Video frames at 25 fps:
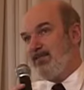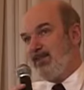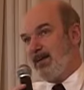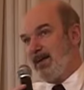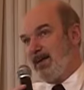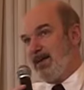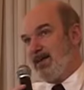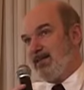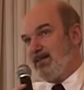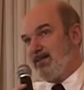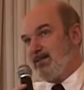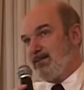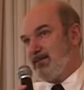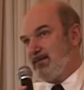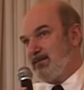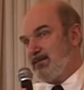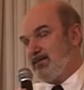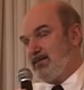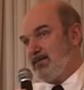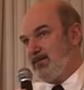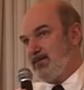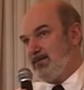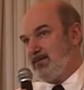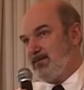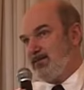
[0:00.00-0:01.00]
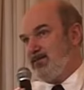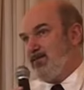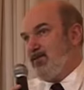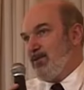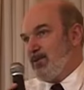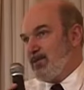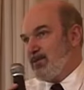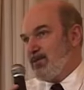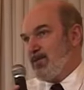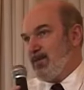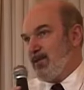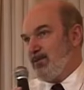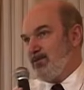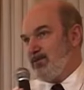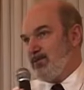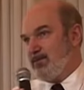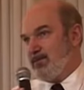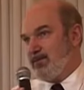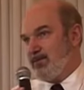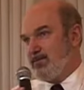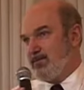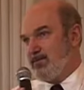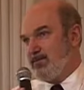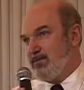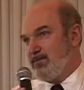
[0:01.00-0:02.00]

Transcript: France, for example,